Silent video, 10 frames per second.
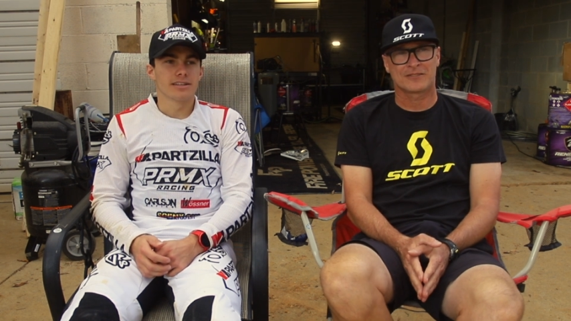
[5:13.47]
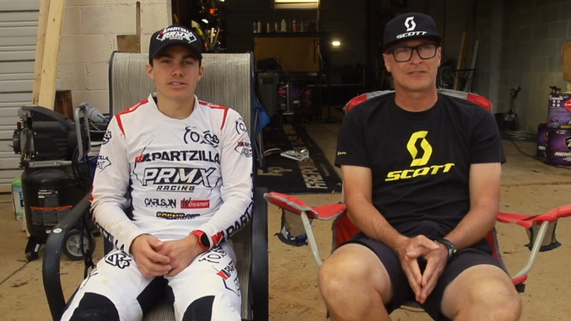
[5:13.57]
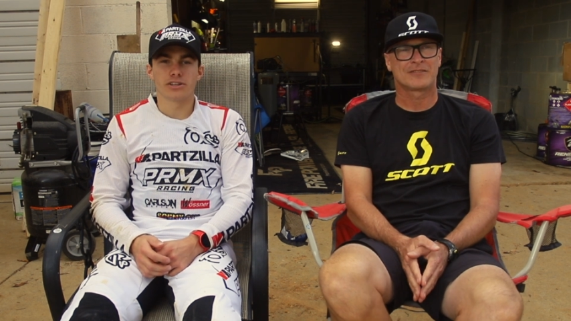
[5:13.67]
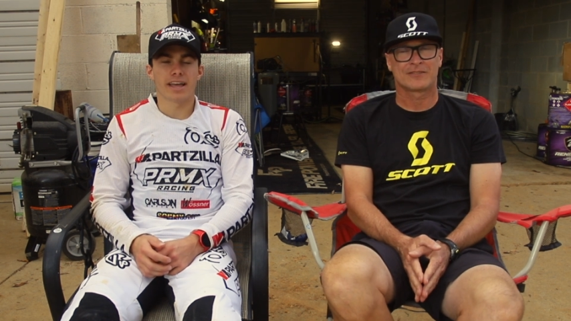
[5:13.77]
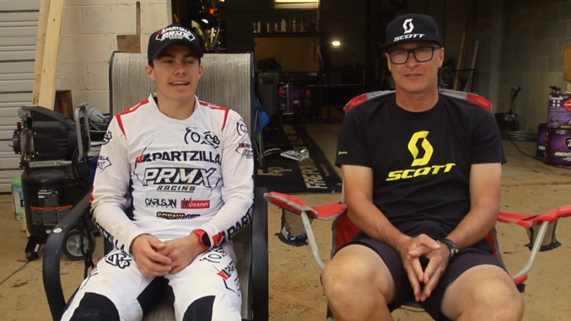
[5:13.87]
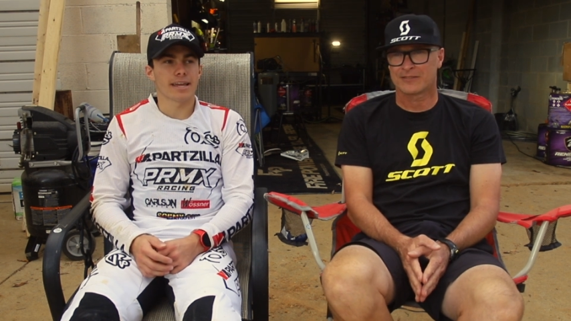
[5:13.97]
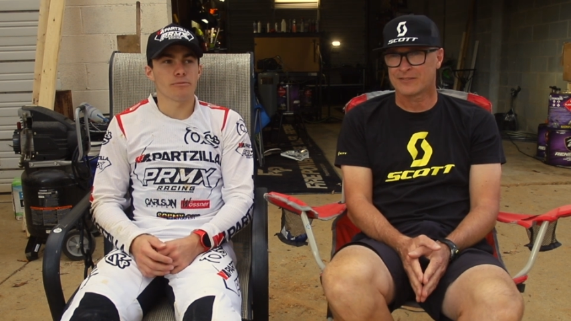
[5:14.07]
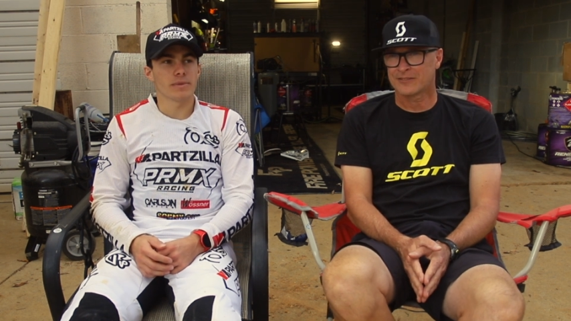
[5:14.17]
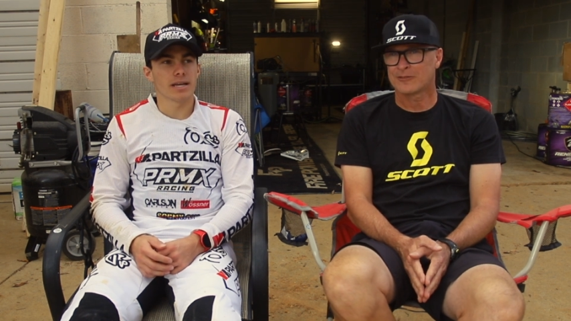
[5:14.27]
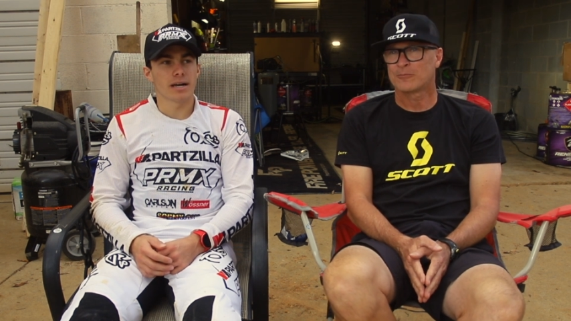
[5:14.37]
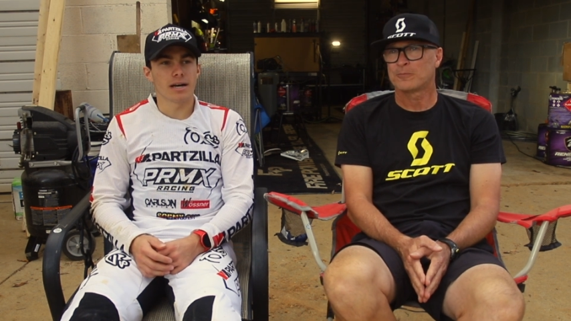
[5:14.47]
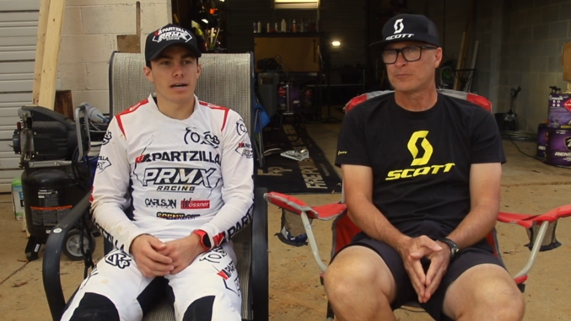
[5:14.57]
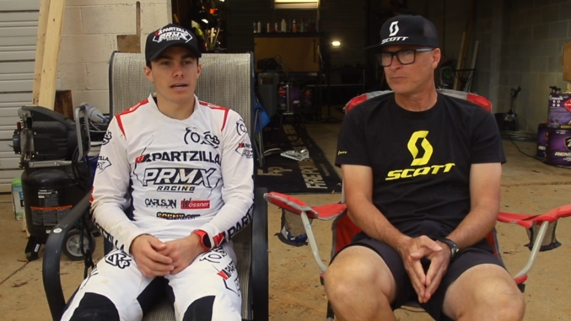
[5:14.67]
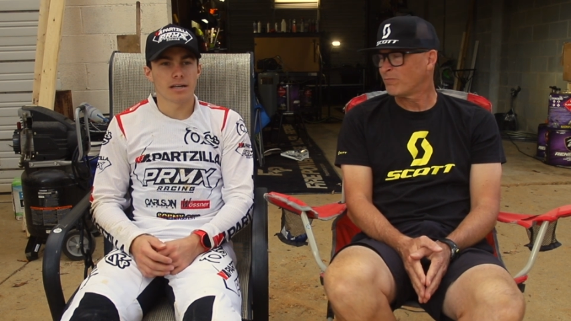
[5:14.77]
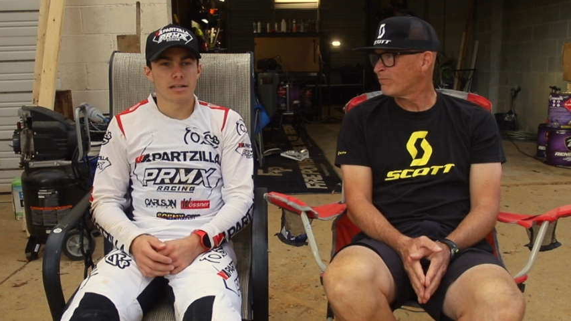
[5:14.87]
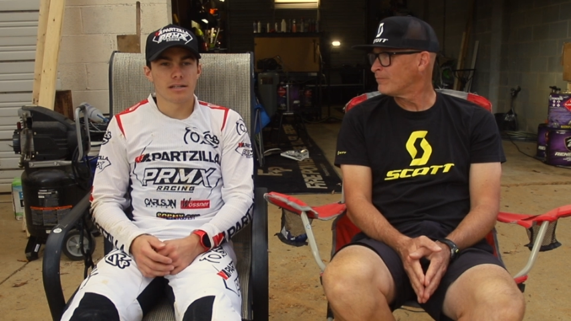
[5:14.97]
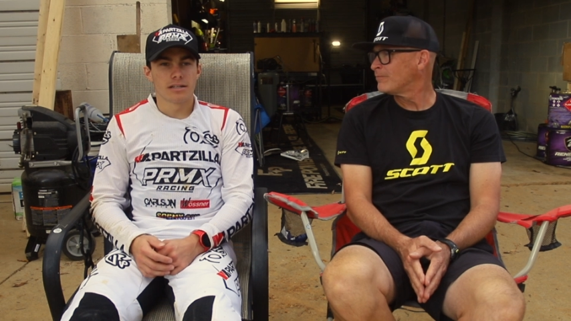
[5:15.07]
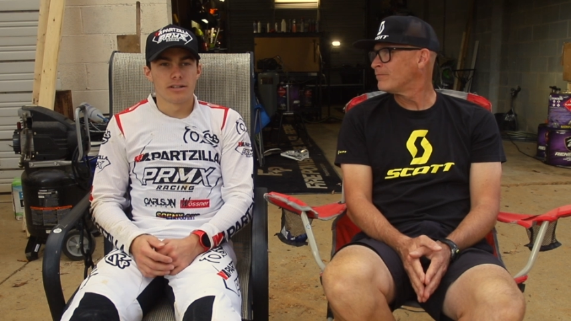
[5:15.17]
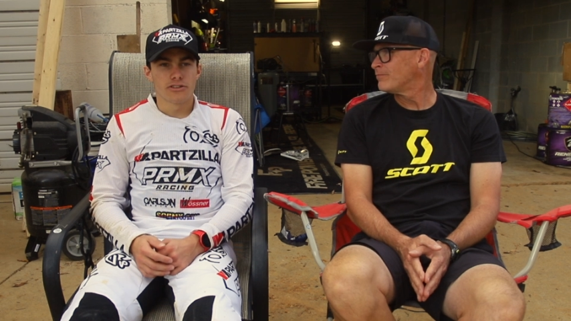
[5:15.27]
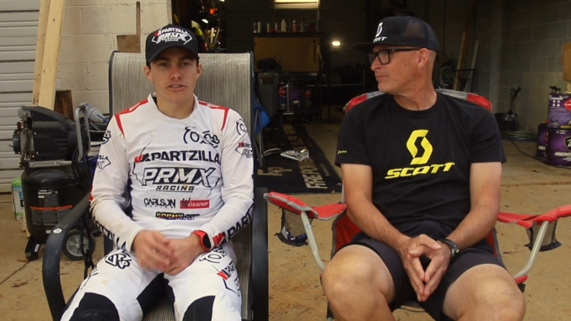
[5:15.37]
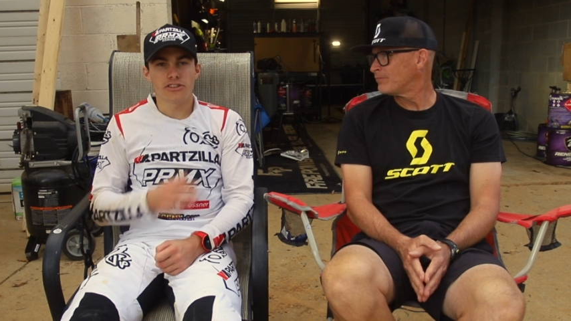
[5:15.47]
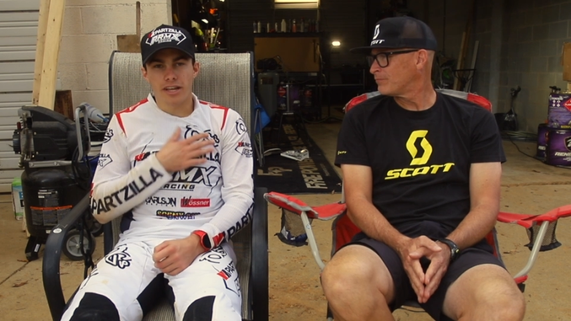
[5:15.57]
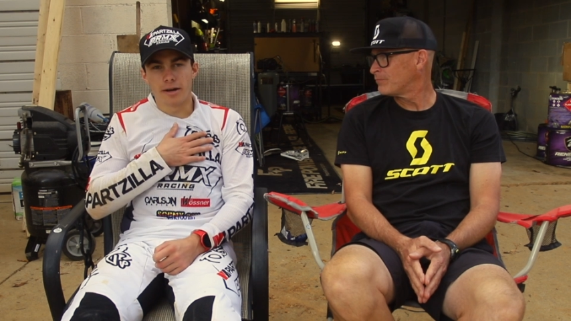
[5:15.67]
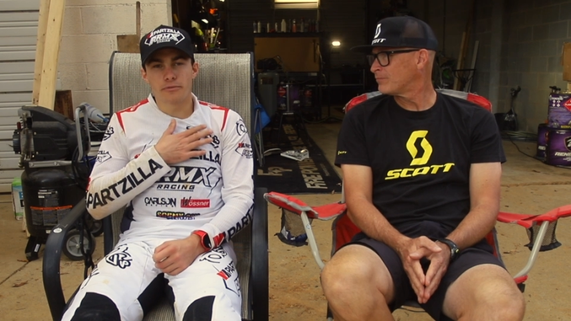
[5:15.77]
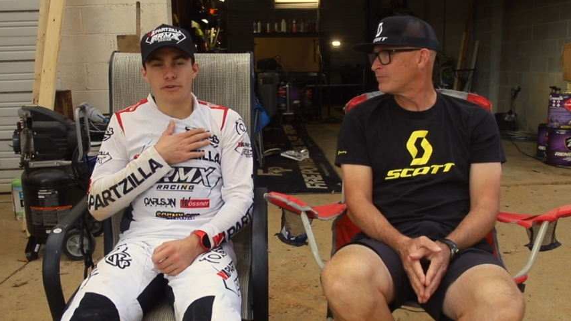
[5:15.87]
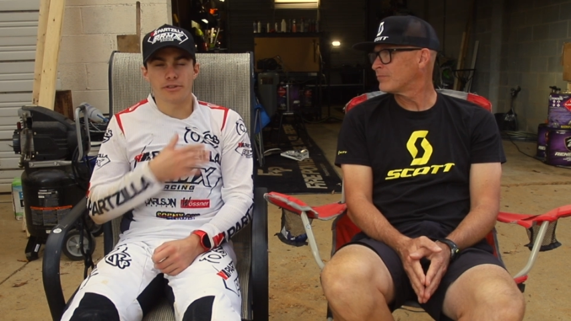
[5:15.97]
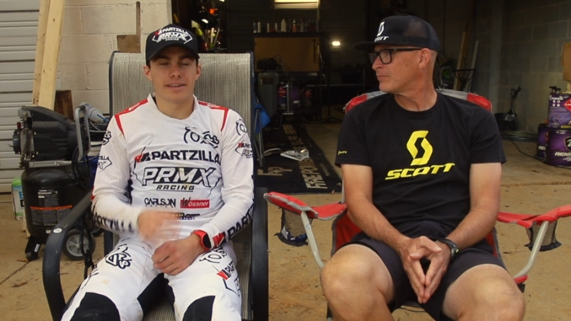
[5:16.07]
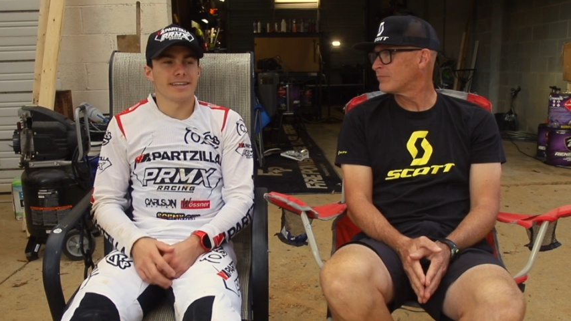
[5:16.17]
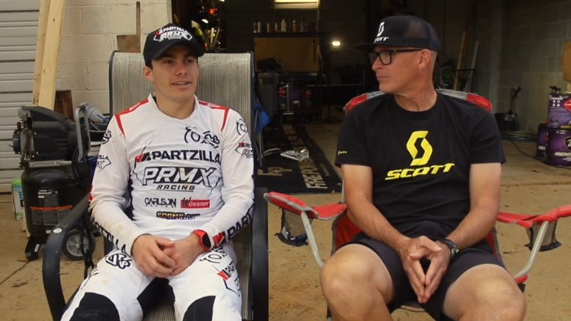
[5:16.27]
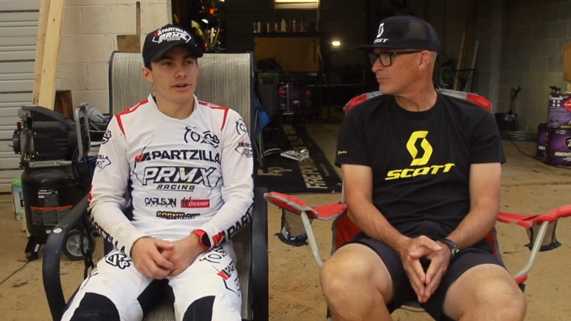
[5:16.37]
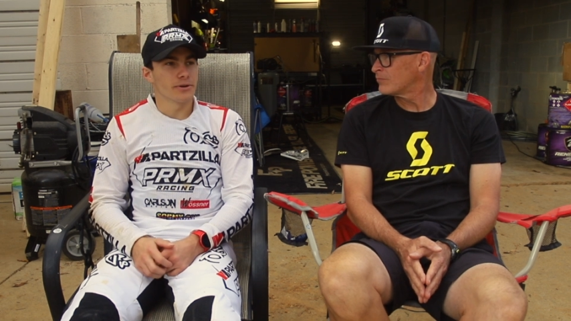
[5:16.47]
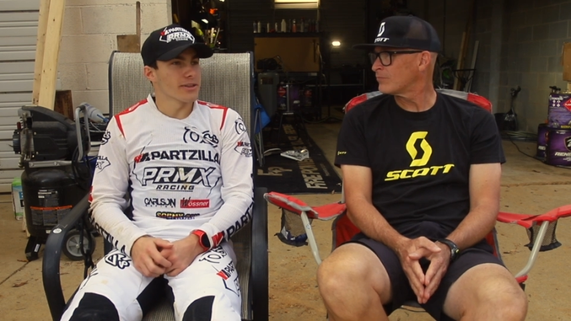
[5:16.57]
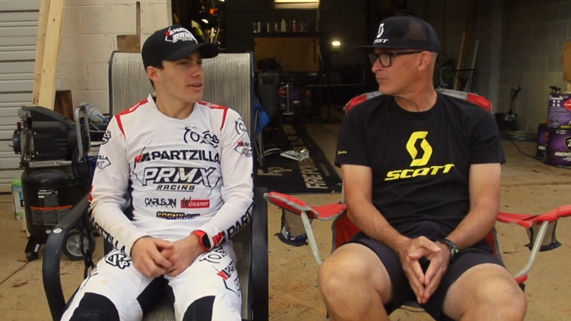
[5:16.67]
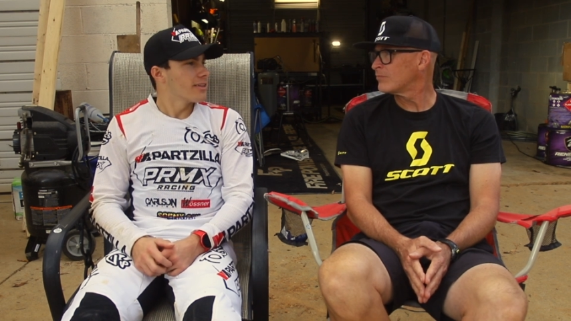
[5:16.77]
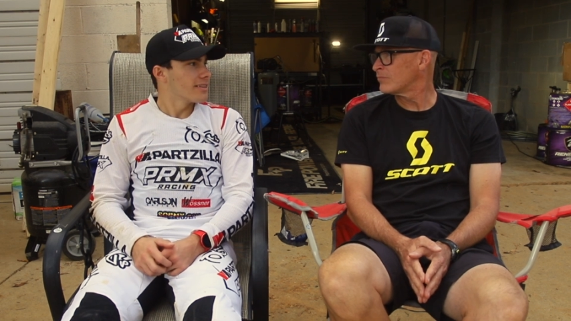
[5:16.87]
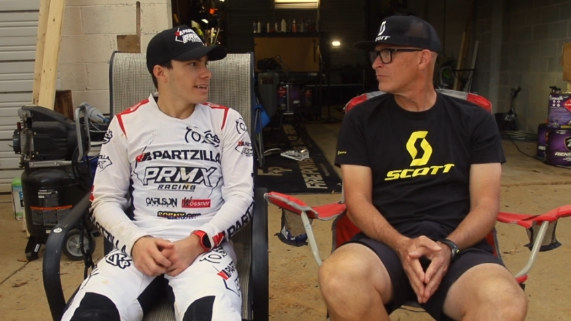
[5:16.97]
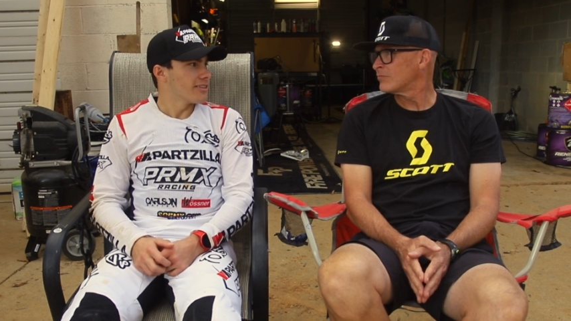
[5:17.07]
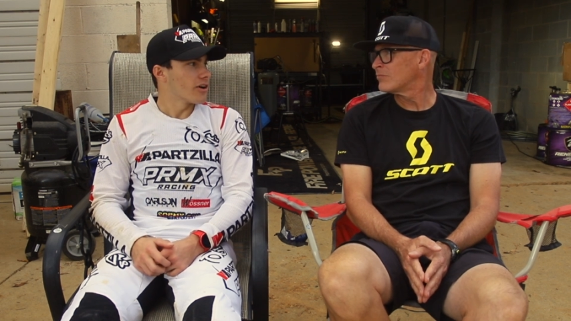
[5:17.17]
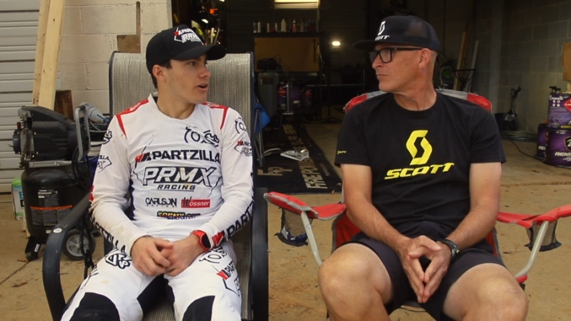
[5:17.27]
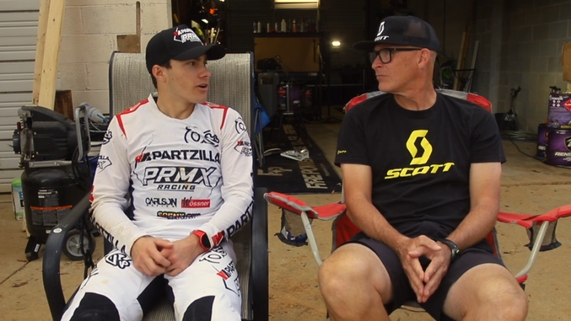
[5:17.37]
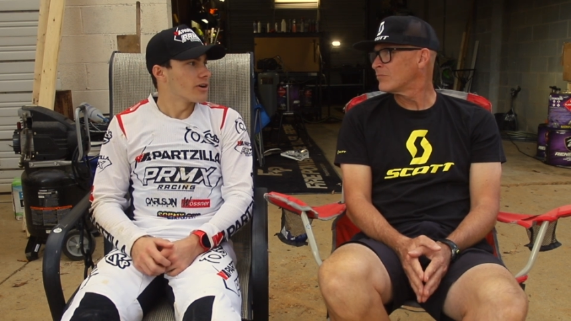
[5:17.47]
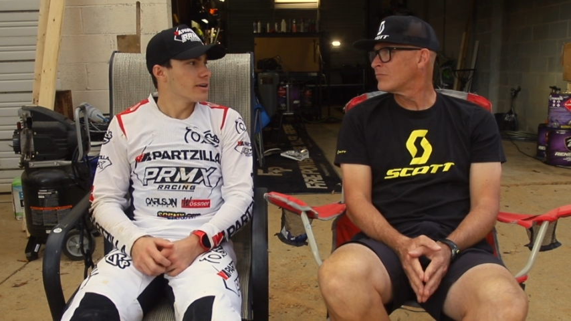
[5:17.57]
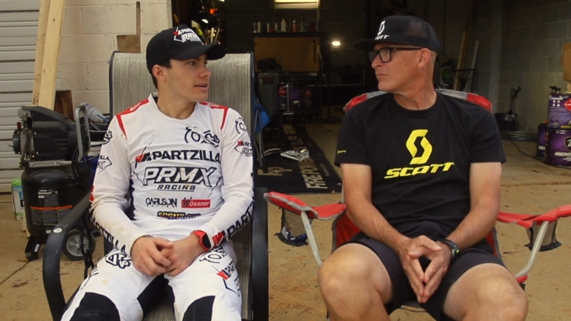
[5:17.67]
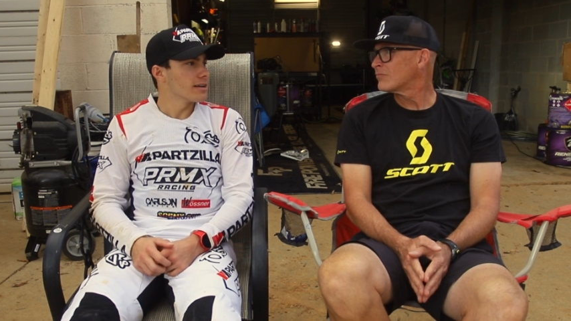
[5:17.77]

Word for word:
Speaker 1: So that gave me just a comfort thing, you know, in the heart.